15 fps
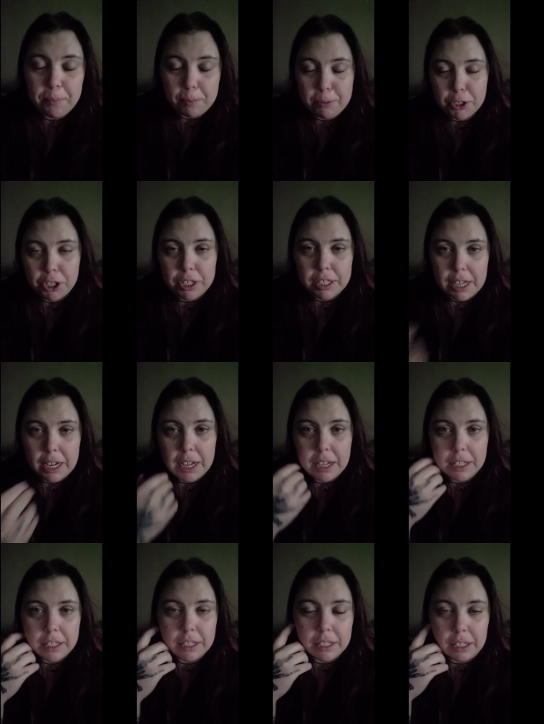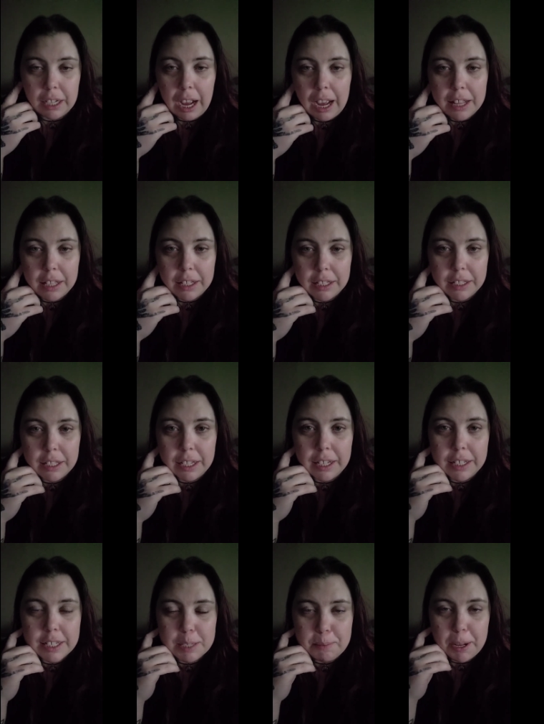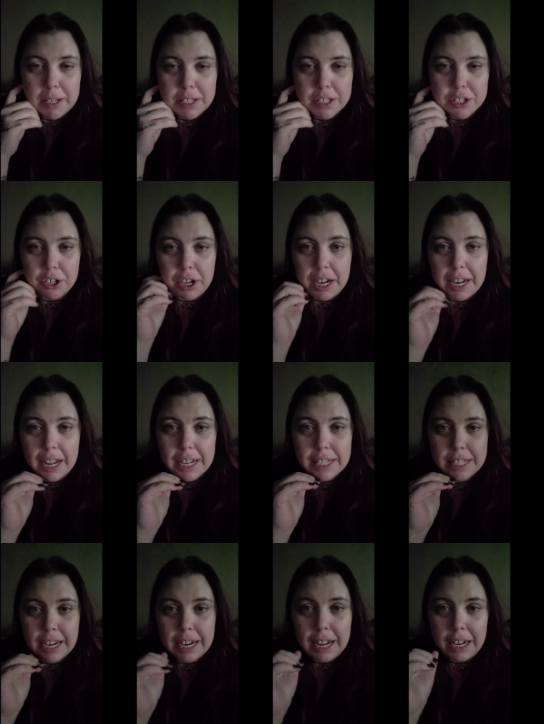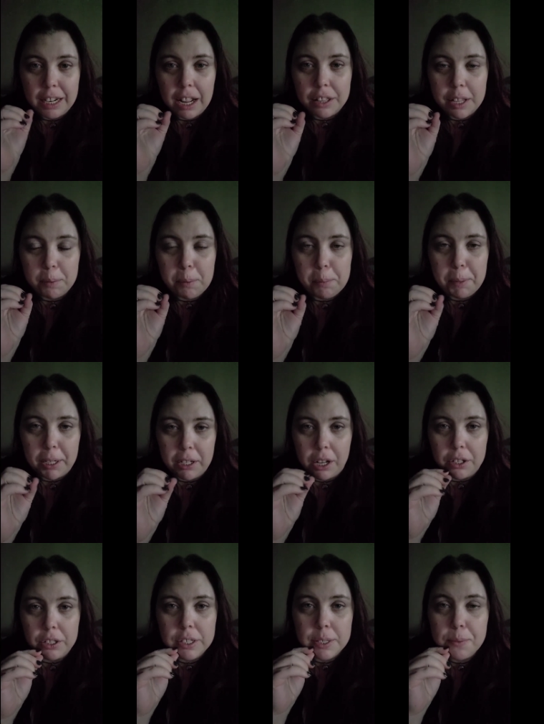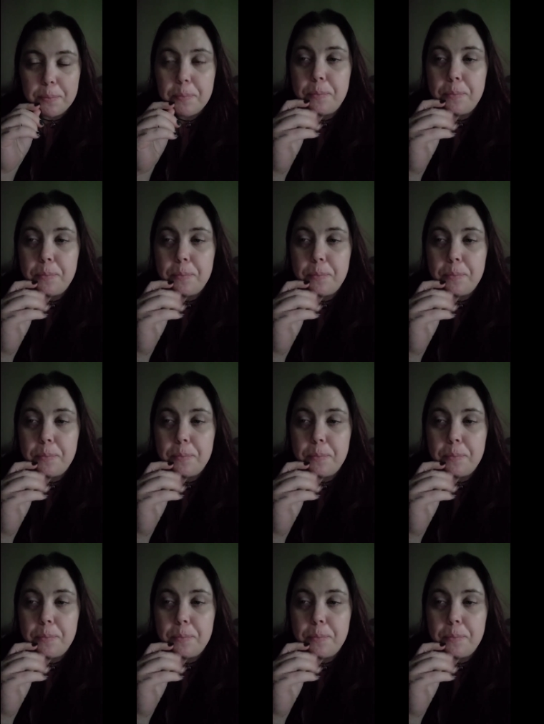I'm sure you've seen it. The guy that spends 30 days eating nothing but McDonald's.